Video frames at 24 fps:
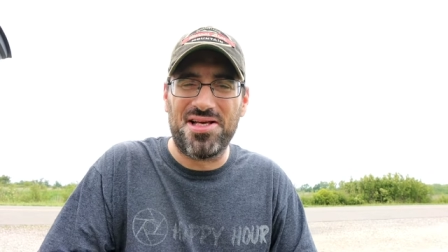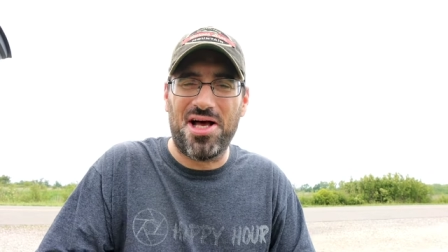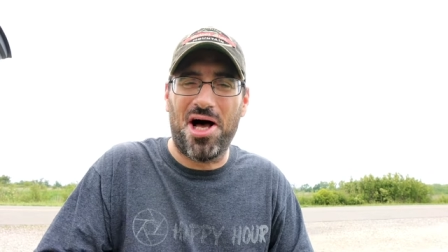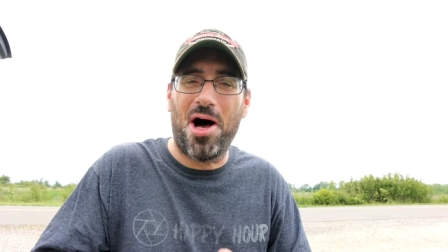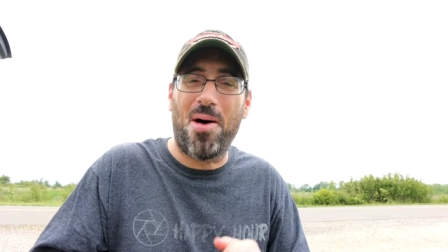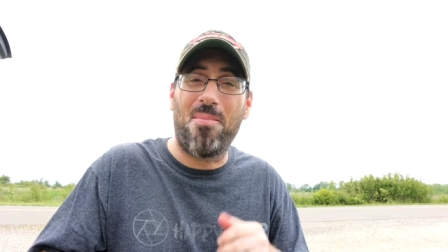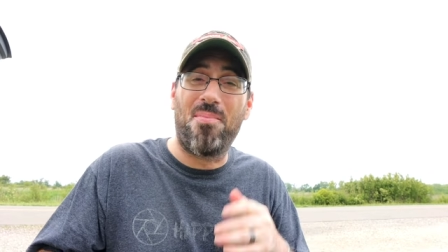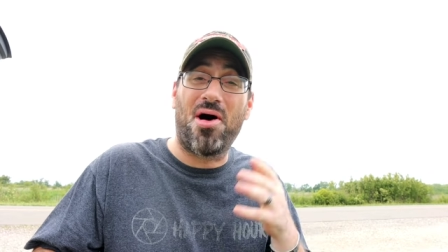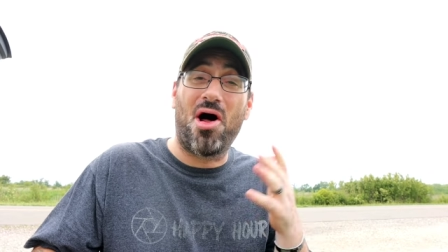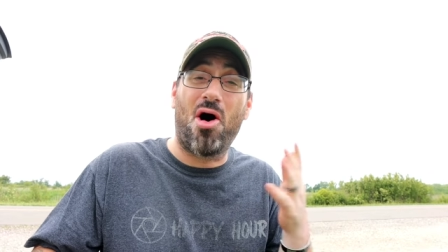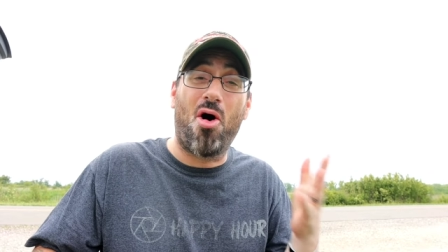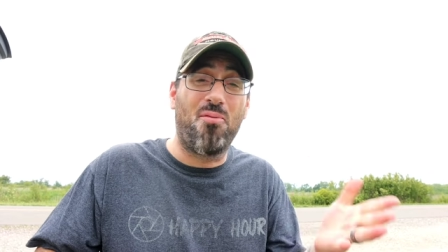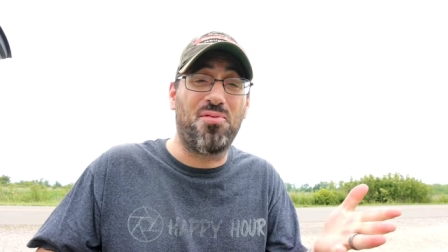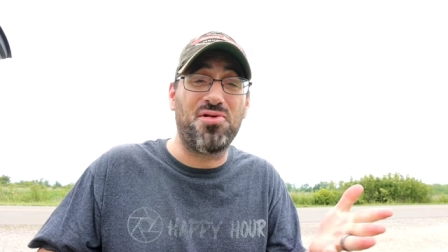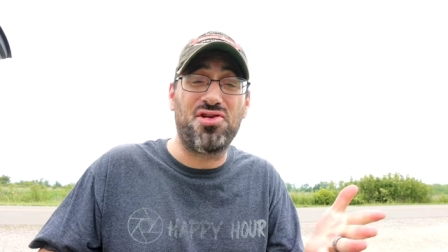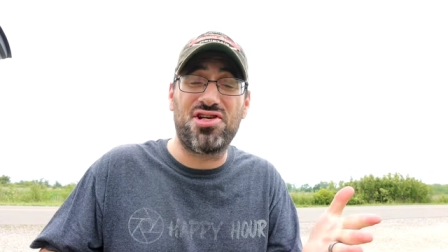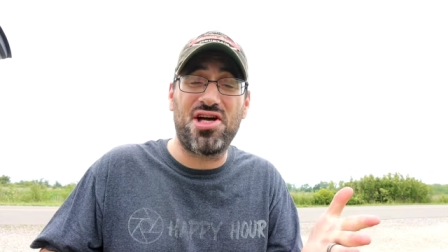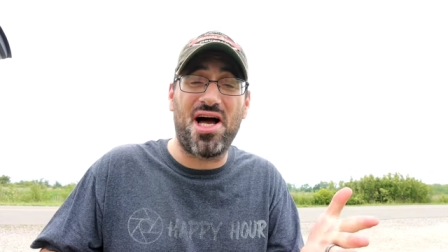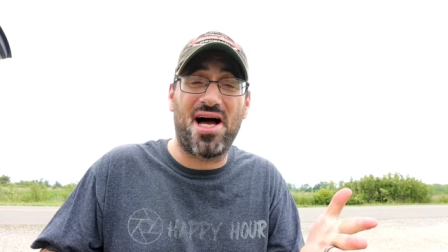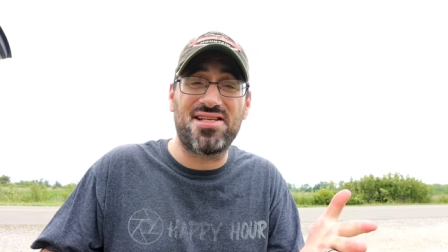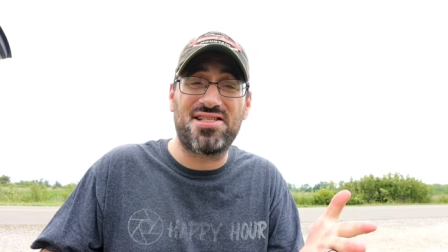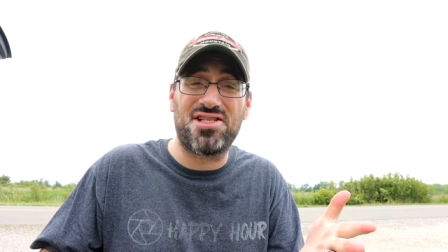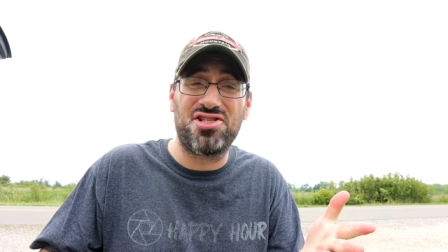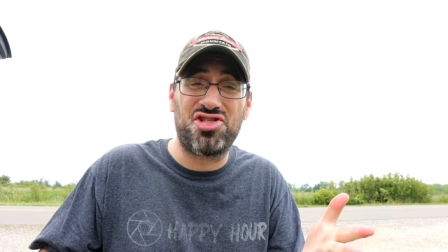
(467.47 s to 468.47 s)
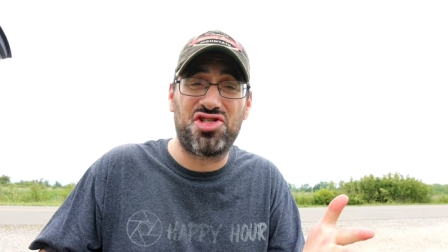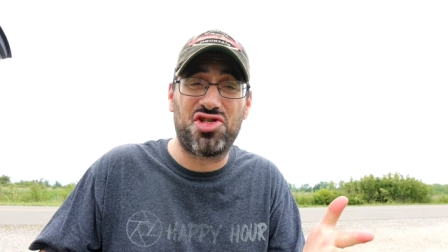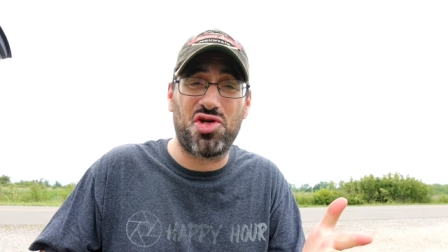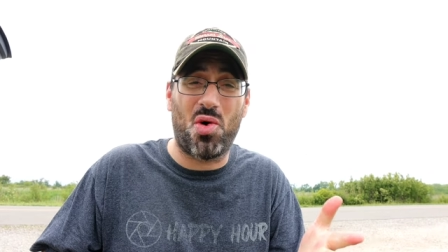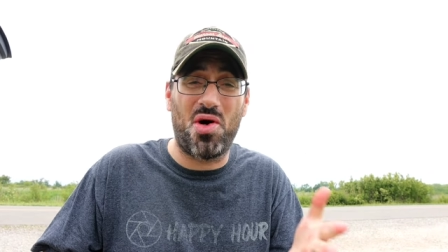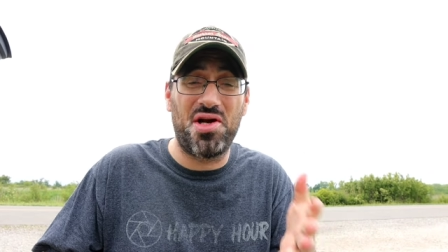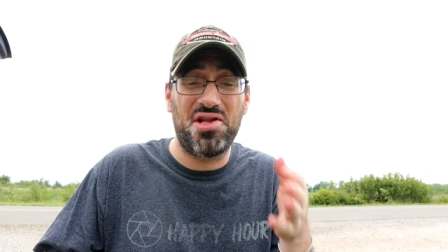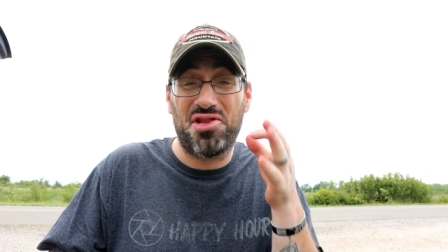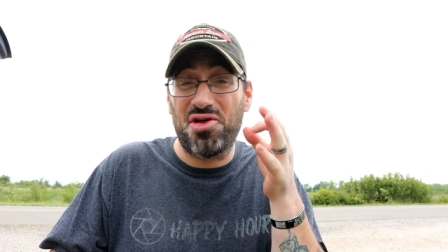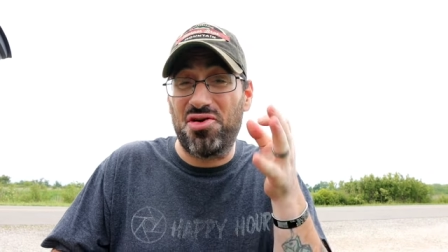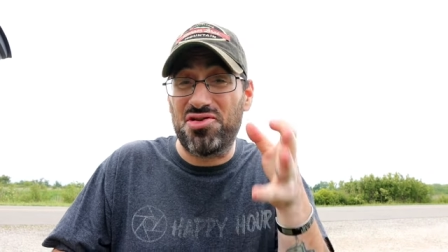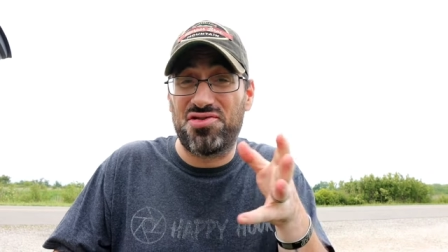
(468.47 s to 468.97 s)
Uh, but I hope you guys
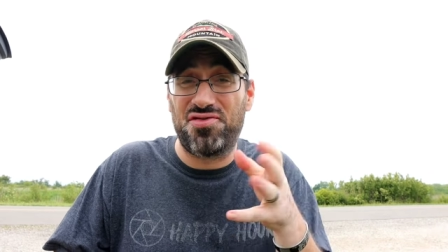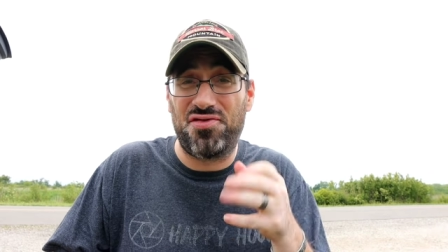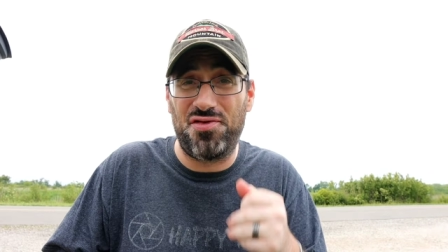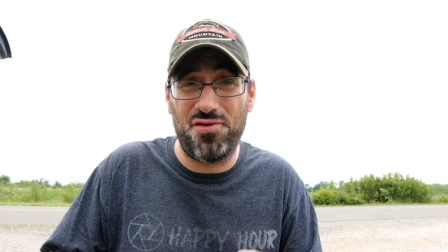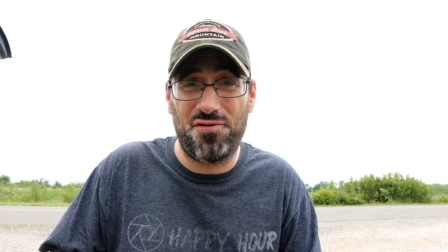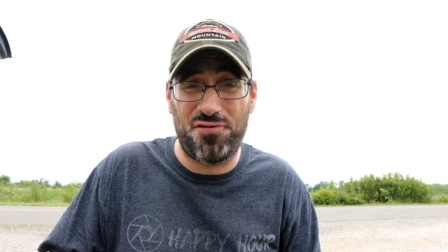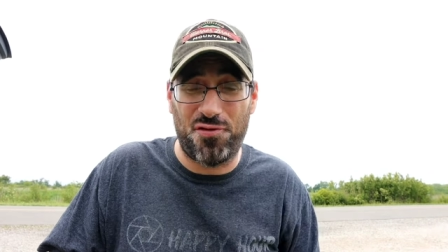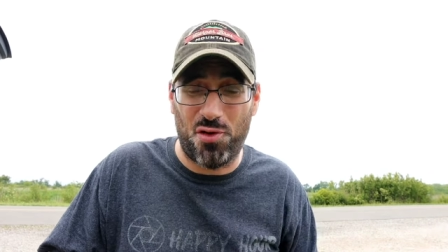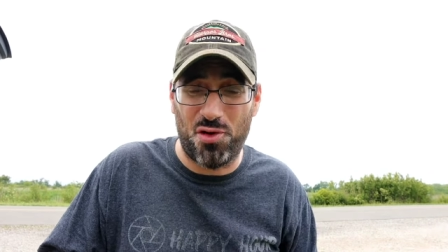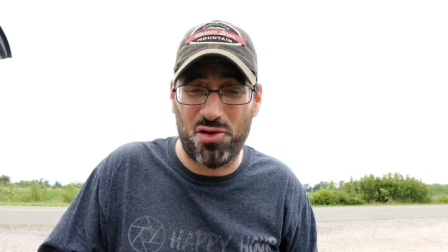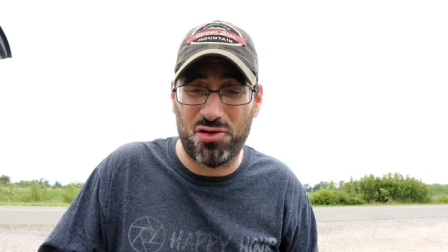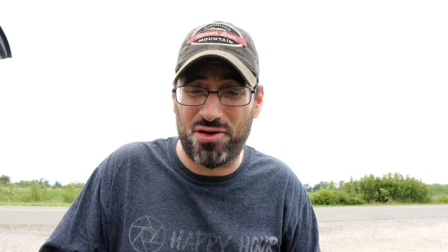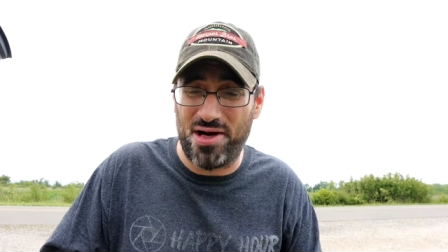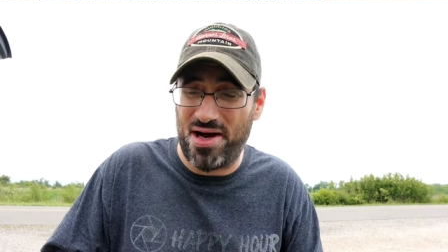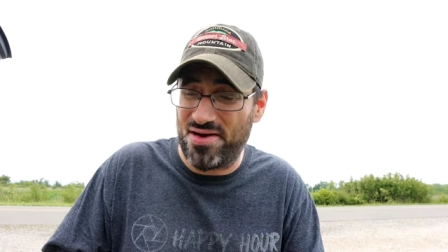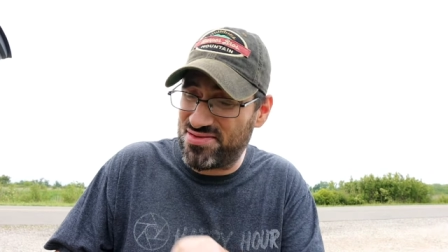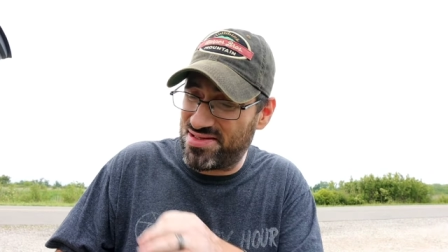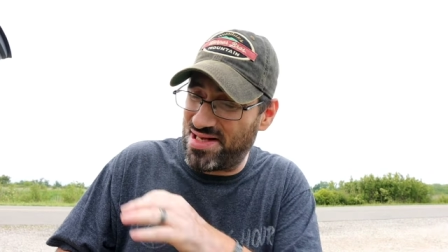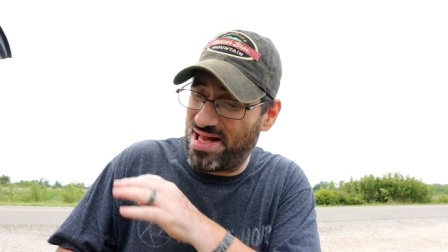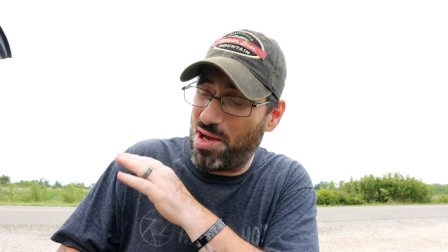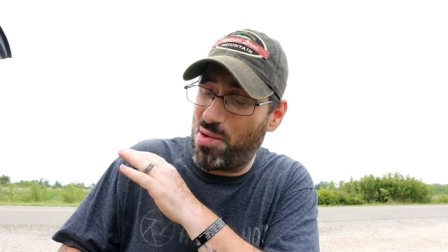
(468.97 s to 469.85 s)
enjoyed those few photographs